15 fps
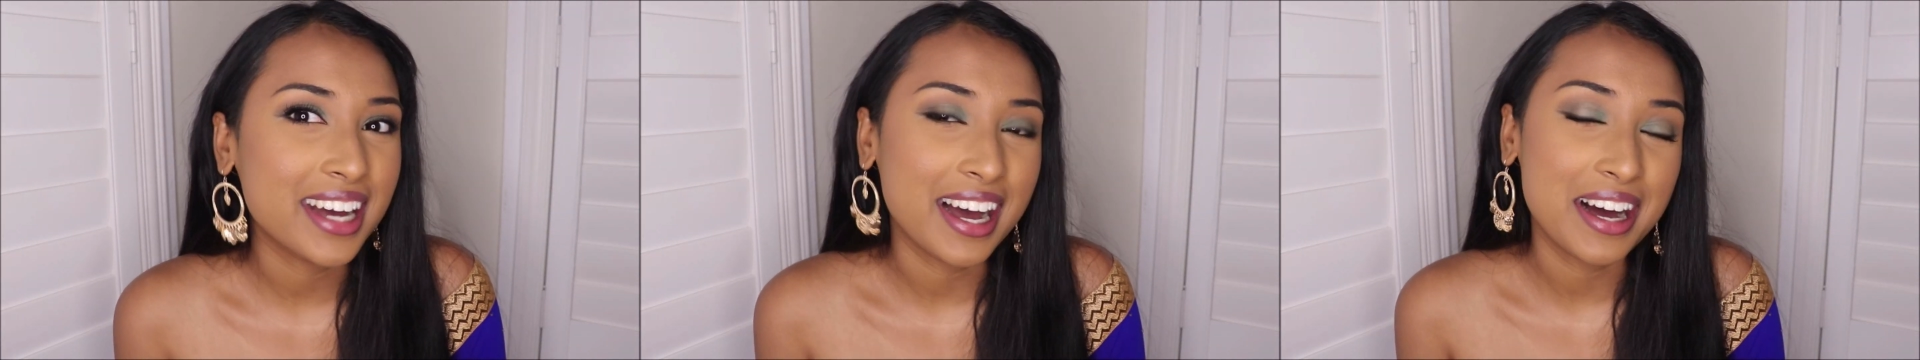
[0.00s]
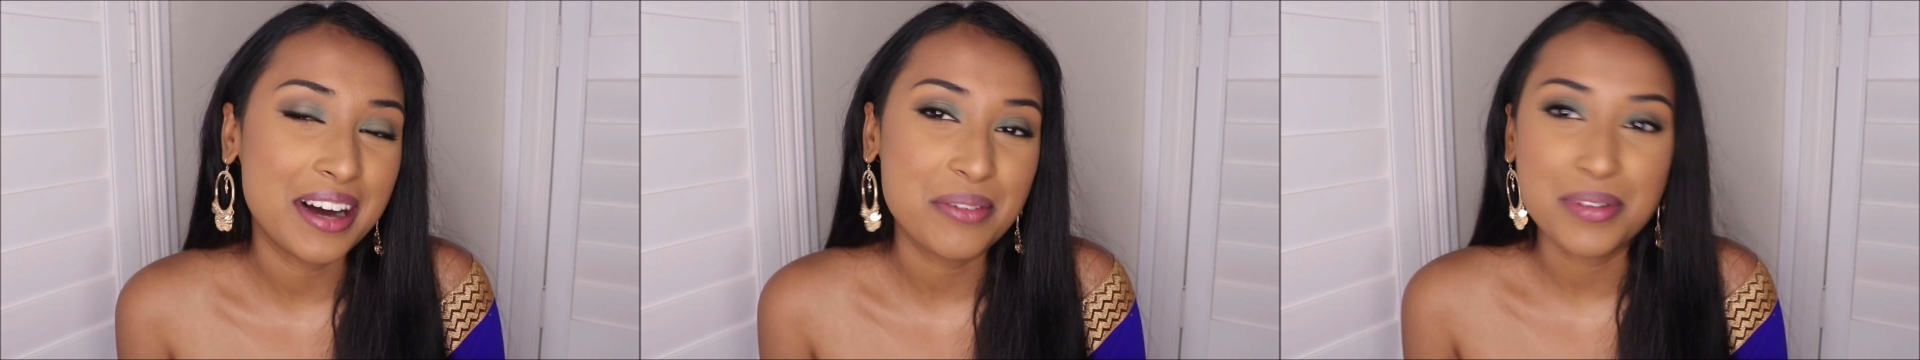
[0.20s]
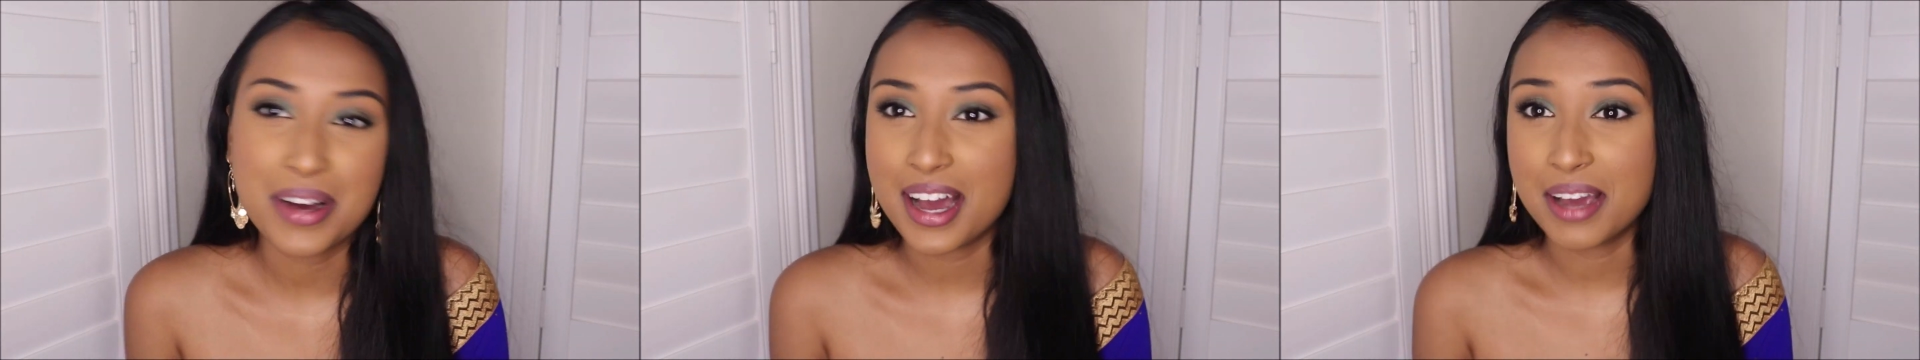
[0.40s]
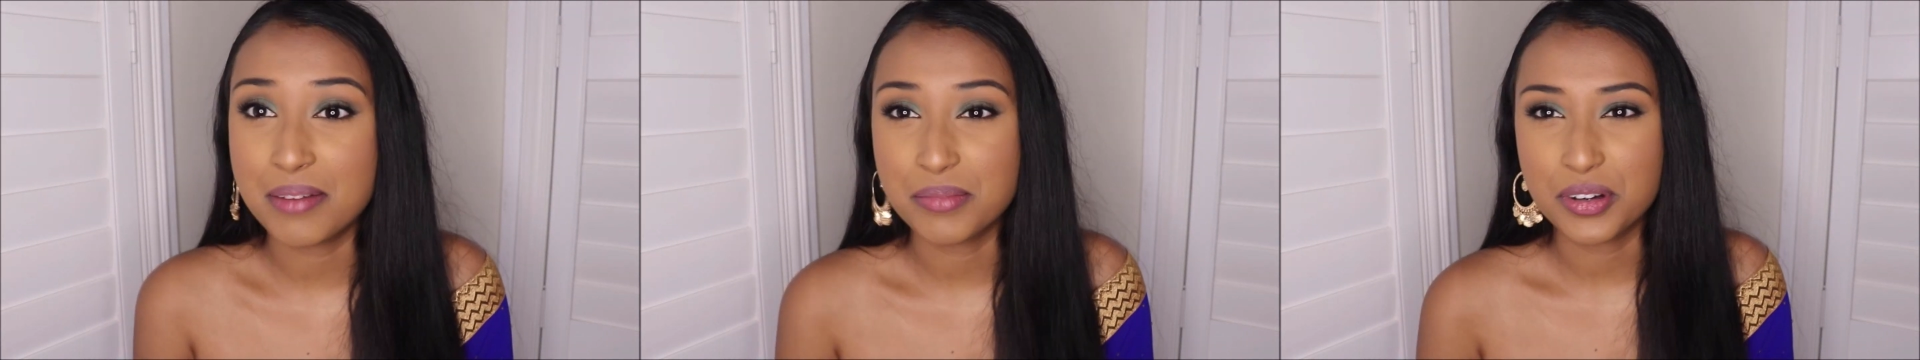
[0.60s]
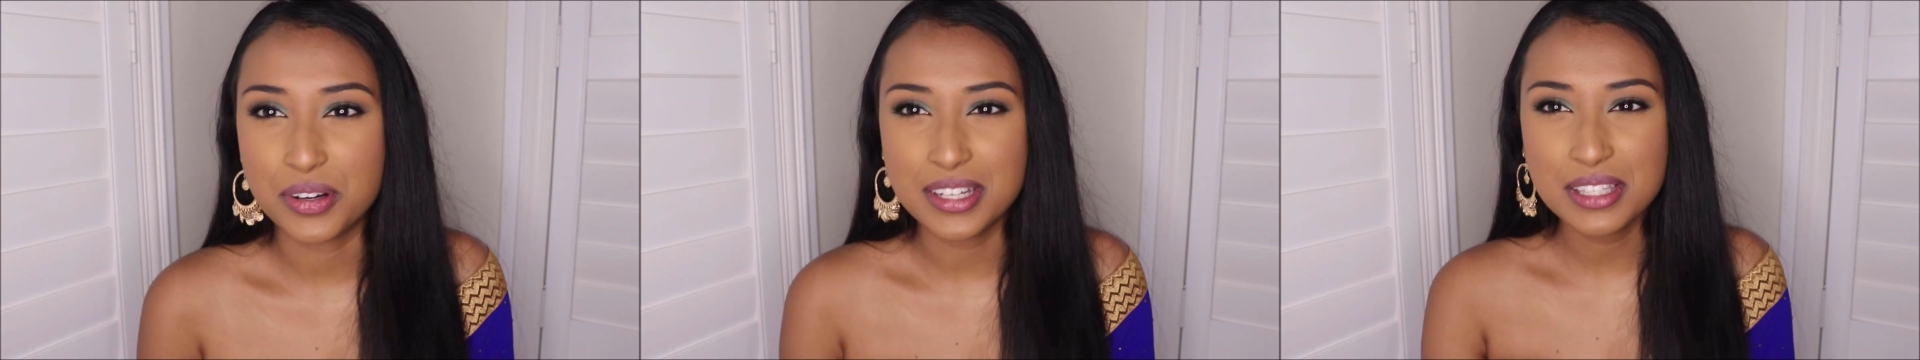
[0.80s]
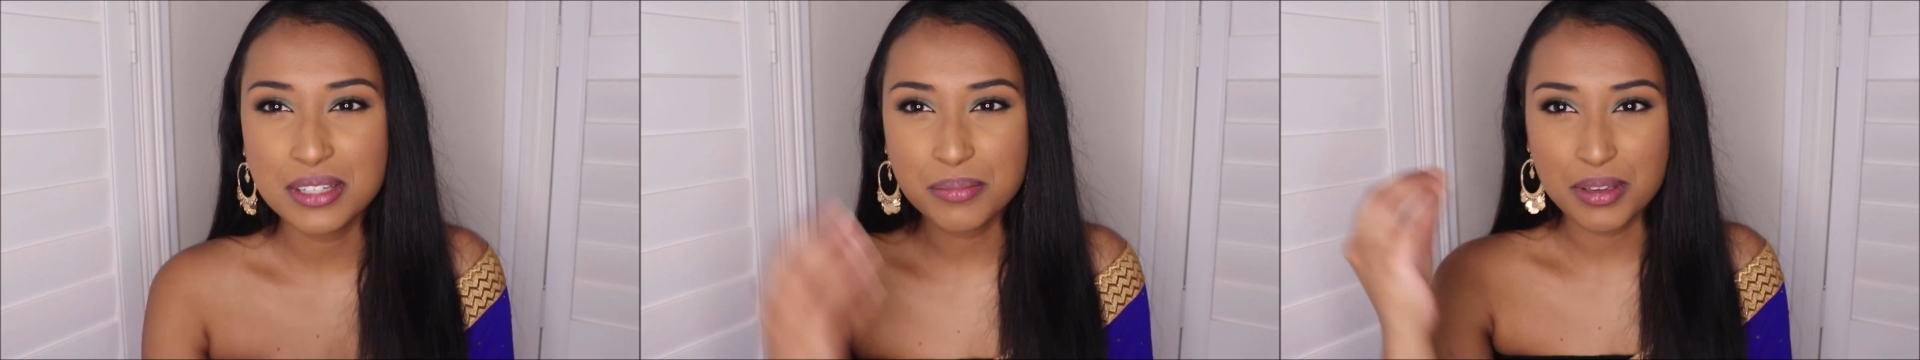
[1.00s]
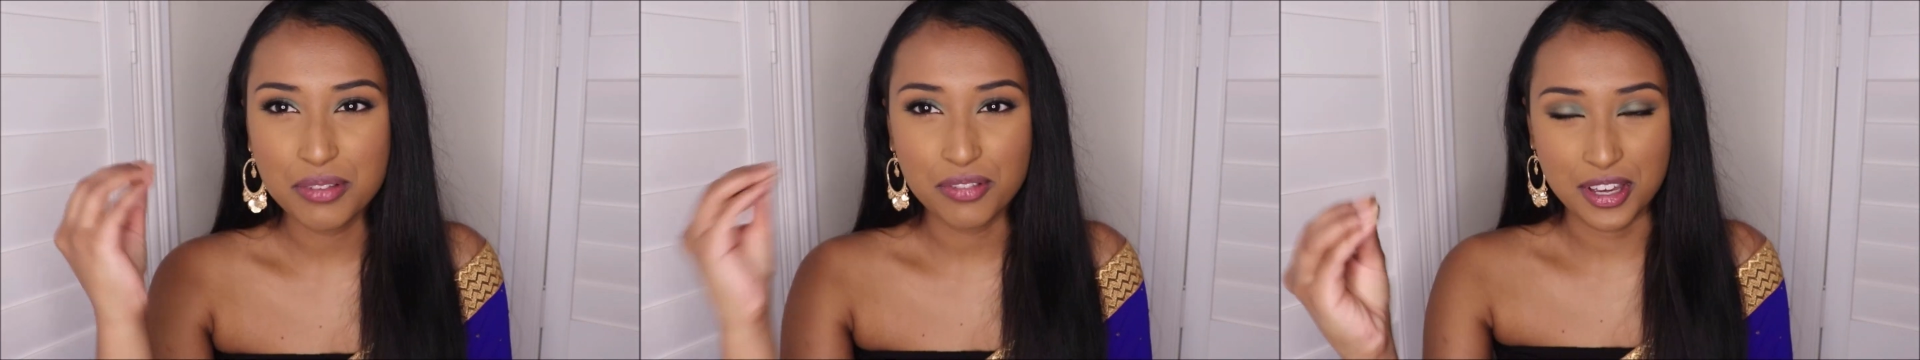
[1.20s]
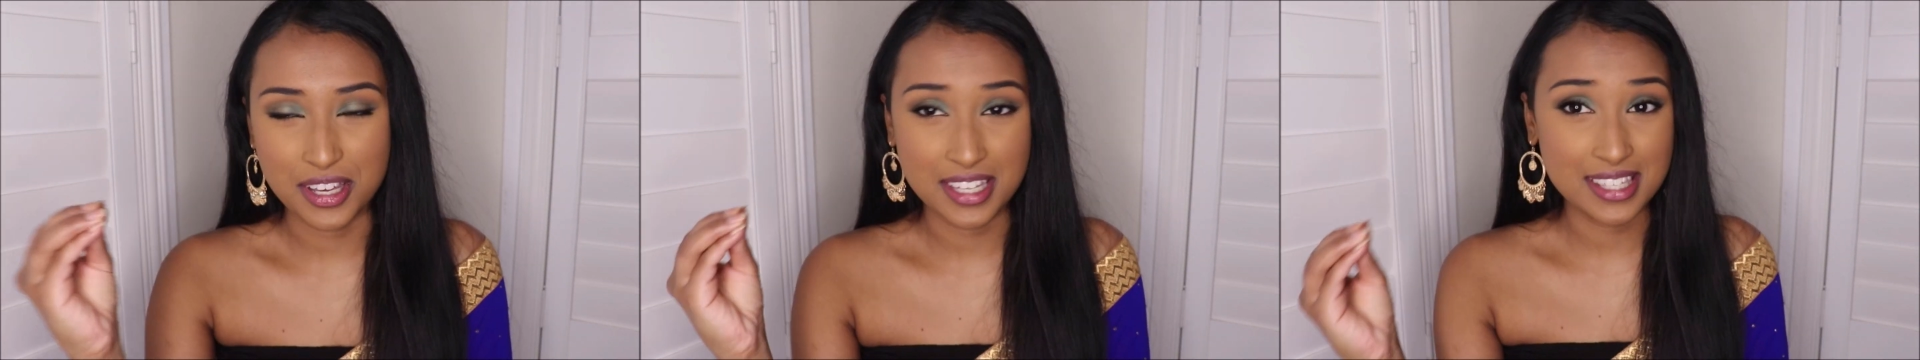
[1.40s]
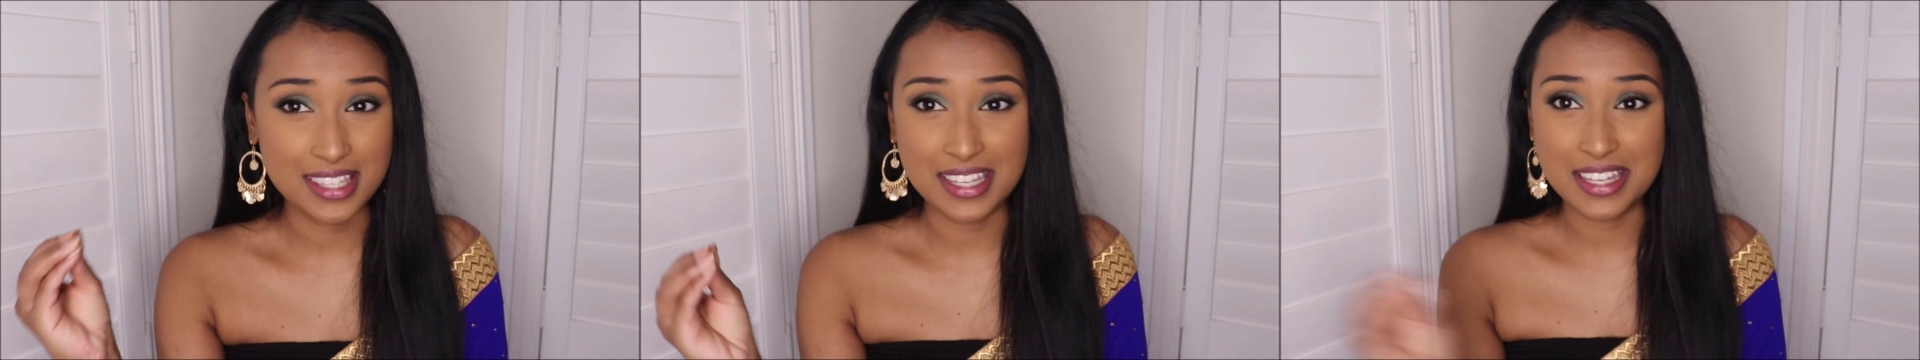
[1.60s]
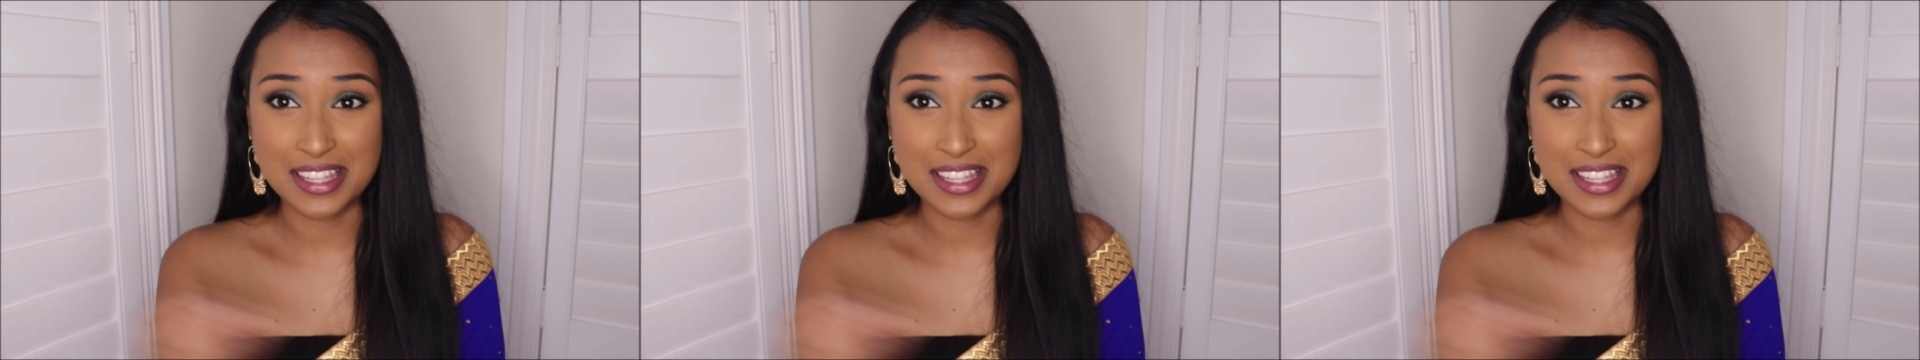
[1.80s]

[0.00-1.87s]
I'm going to be focusing